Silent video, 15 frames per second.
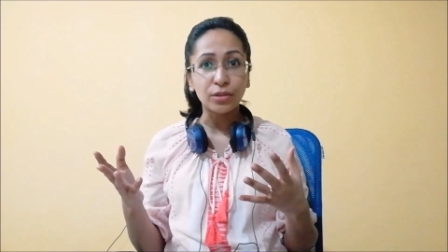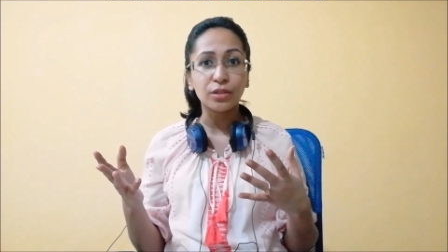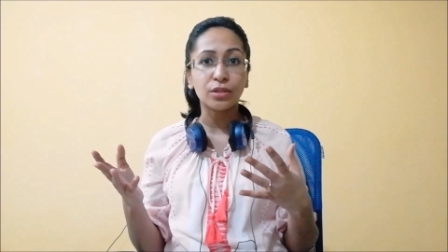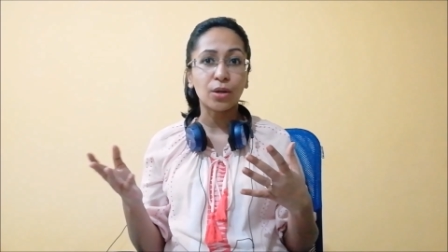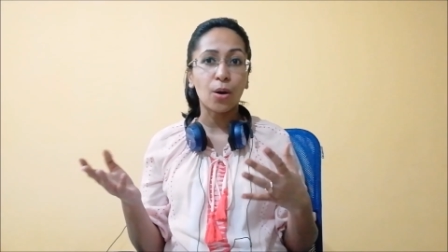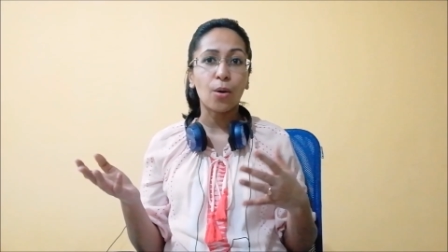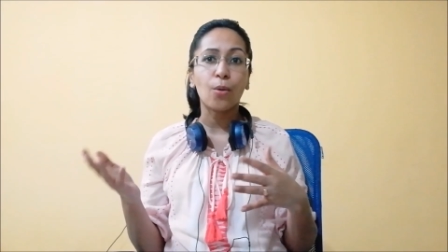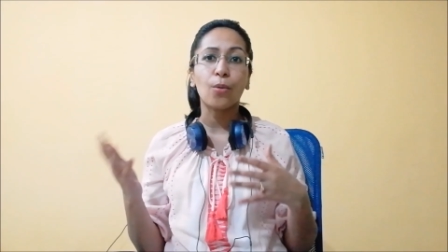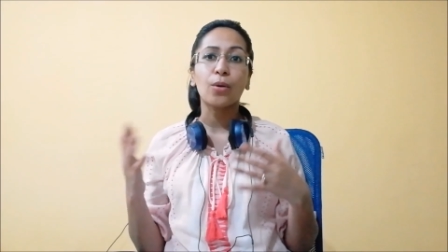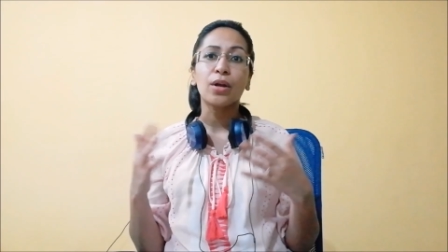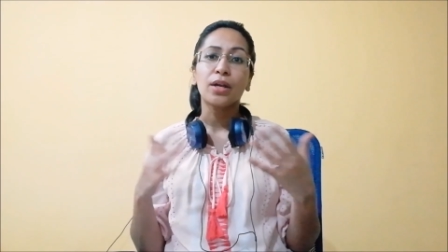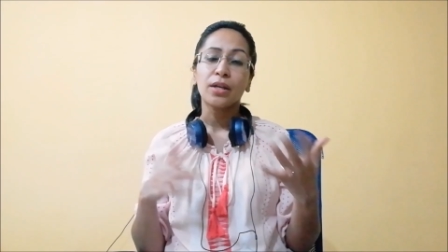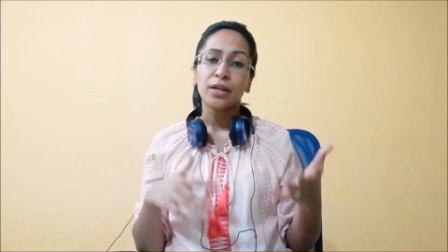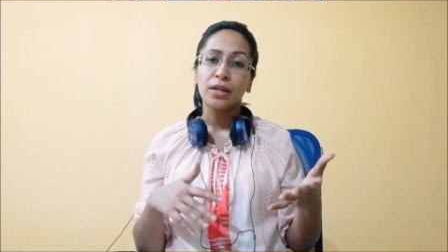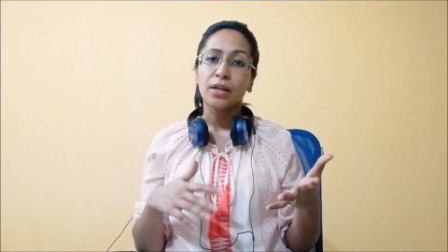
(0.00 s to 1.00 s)
So
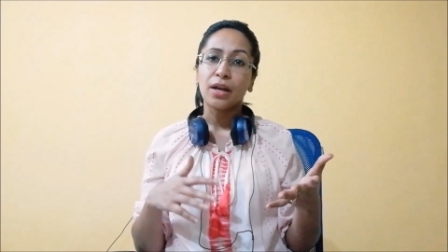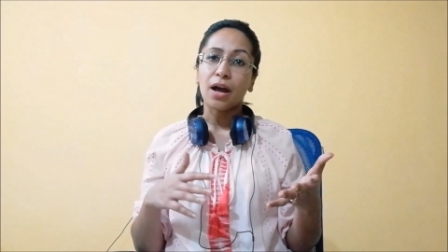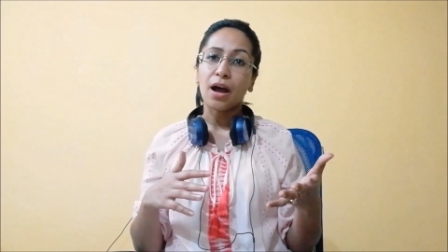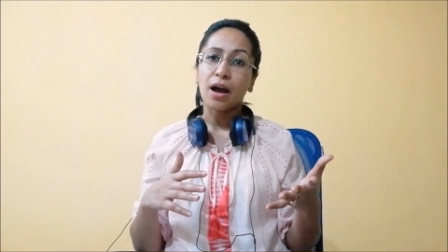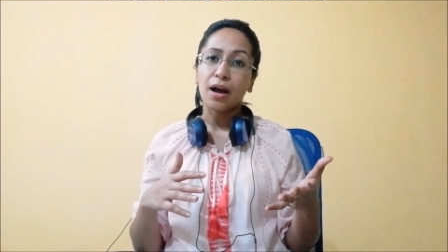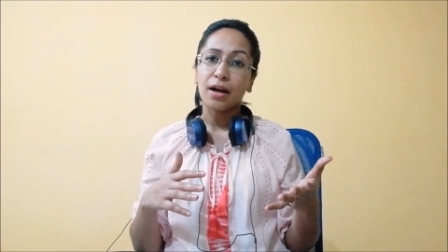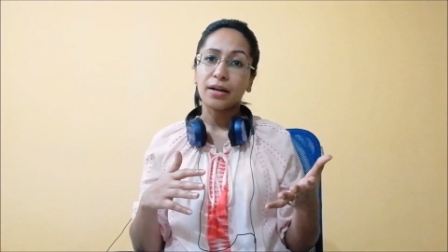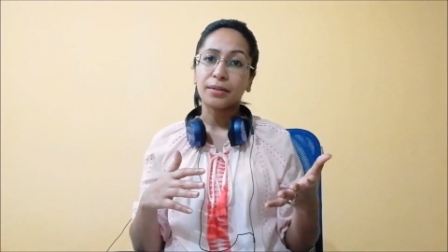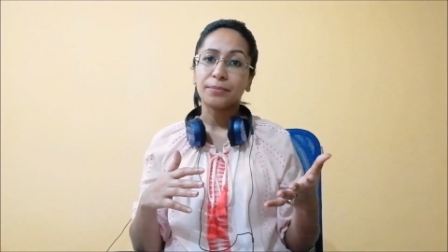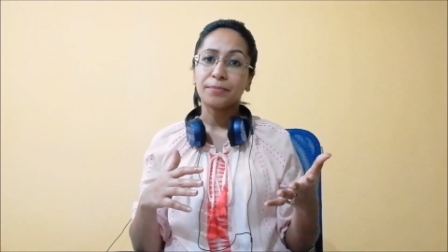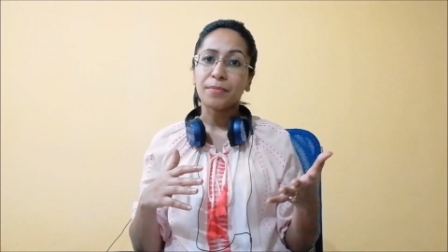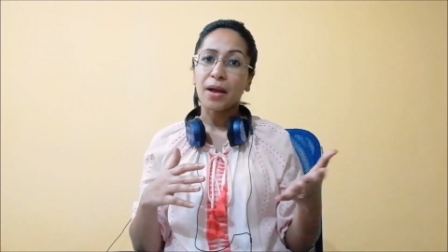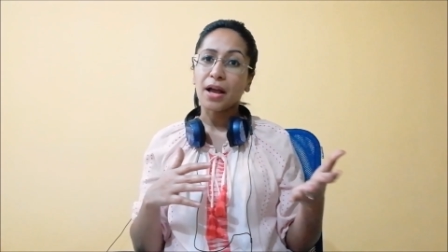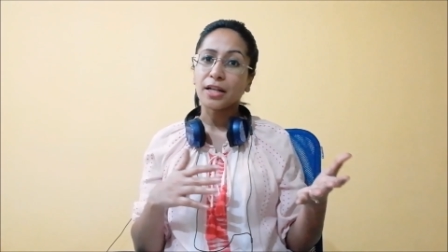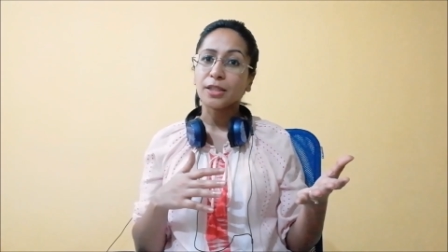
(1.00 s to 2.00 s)

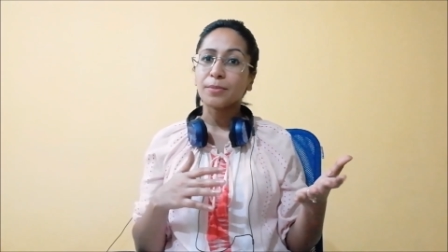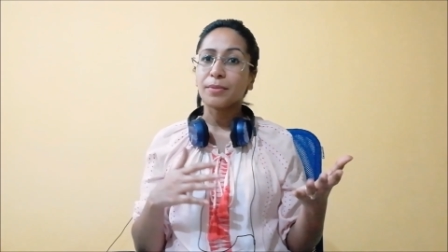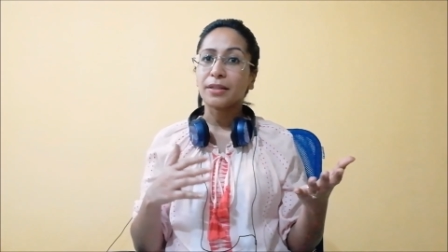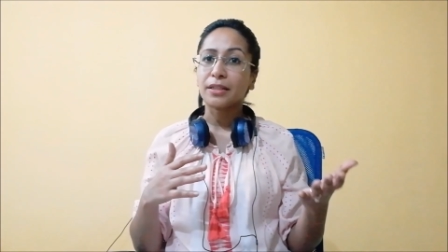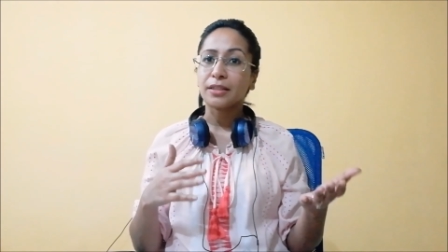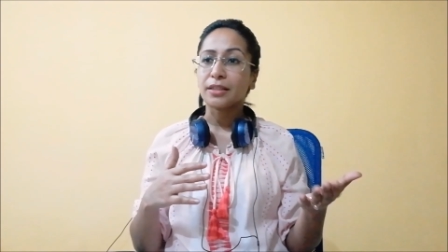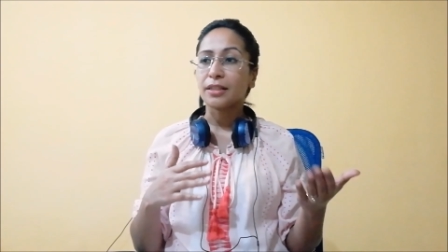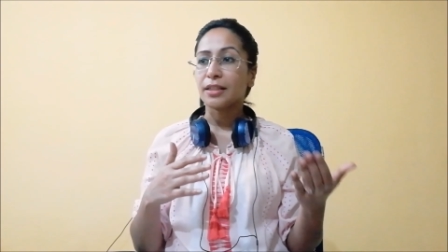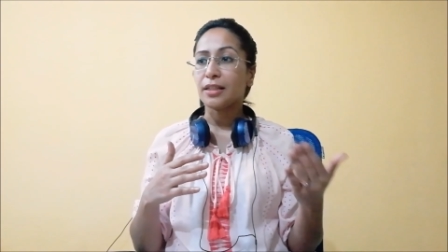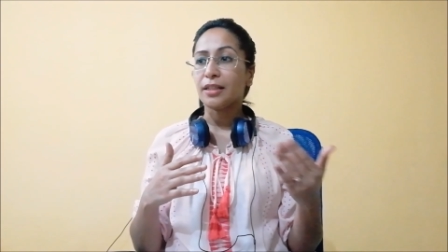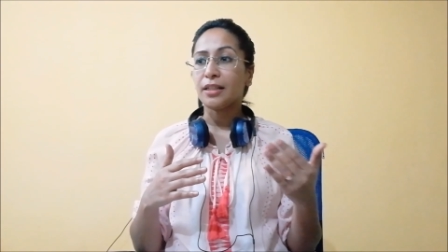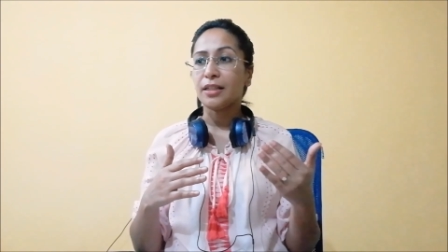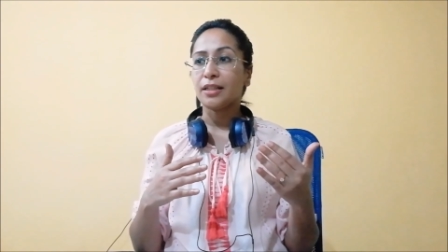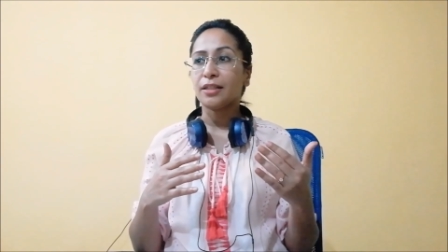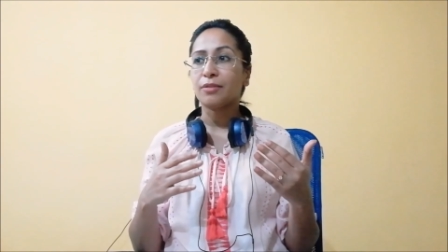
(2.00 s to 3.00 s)
my husband,
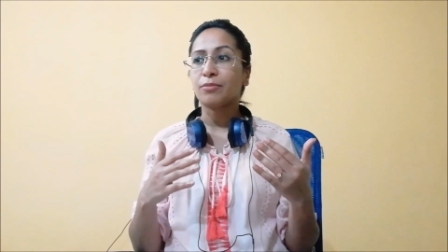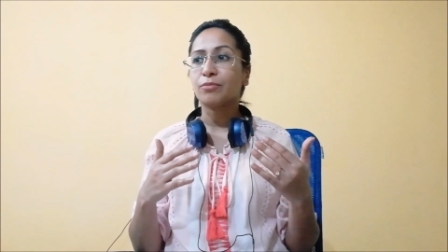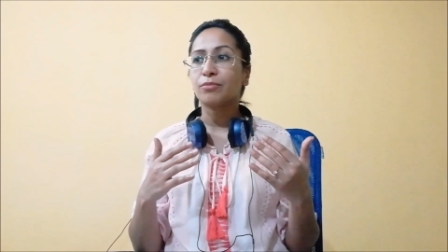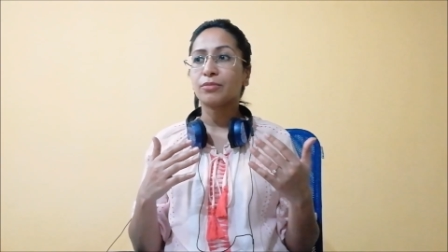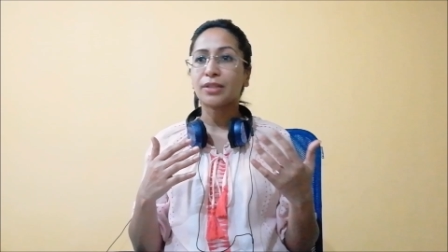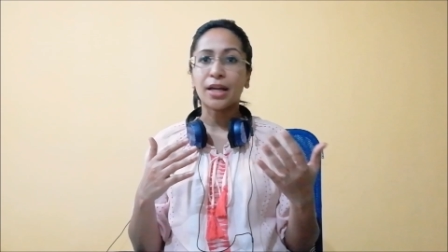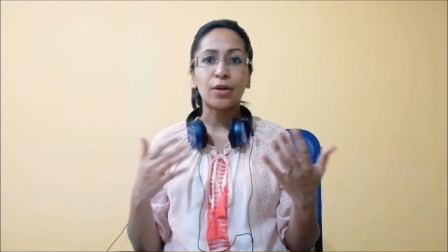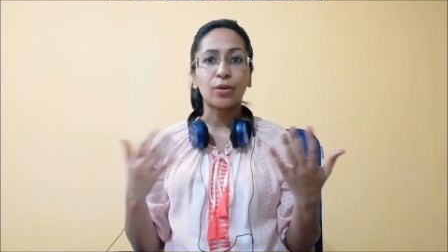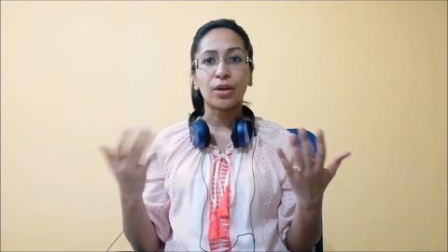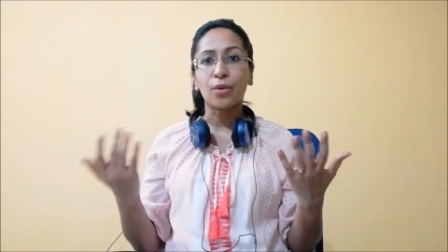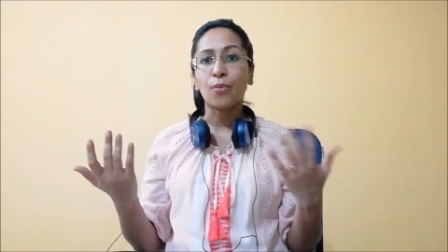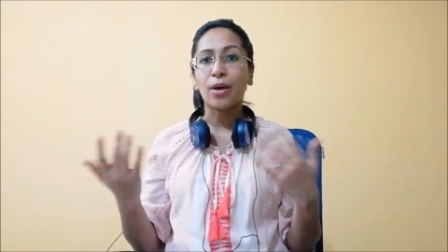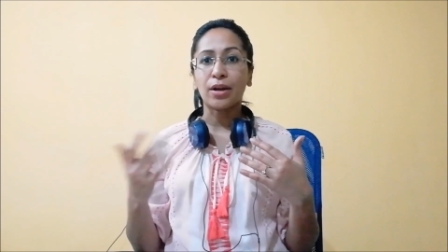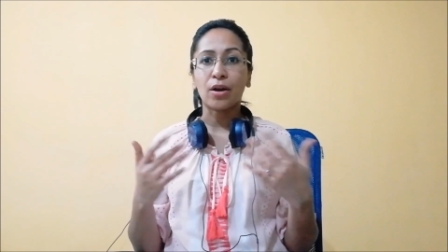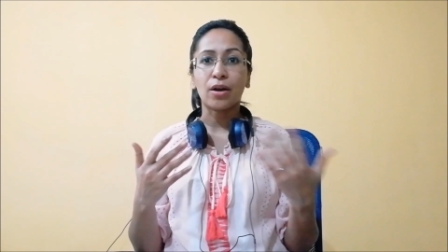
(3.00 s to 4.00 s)
he said, okay,
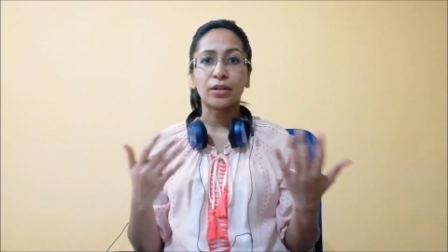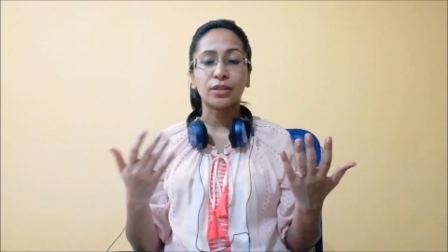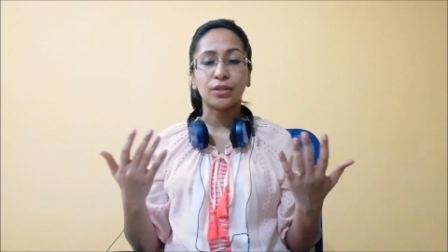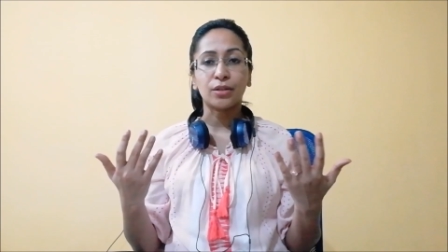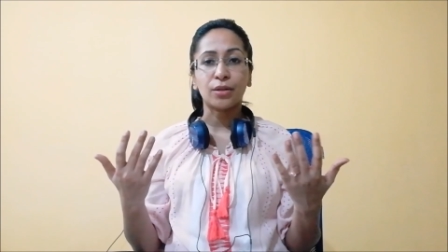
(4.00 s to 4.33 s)
why not,